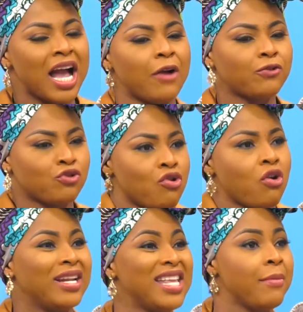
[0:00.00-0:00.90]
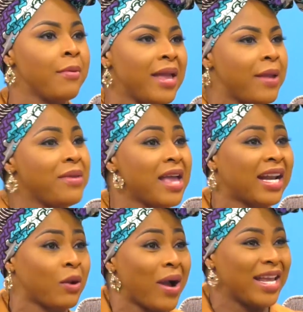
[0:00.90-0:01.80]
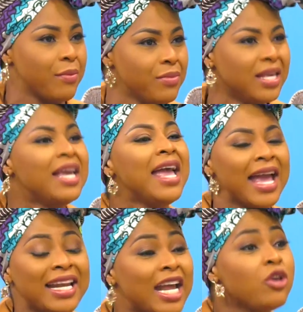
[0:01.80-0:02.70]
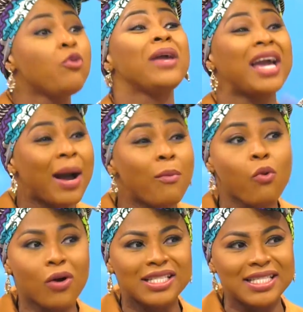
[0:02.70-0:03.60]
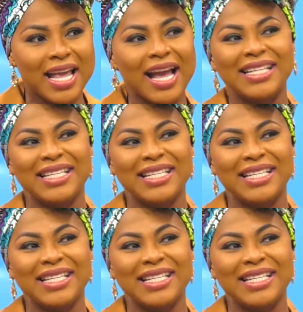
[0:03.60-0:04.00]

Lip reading: After all, then yamibe yemiana wa yemi. And then you become what they are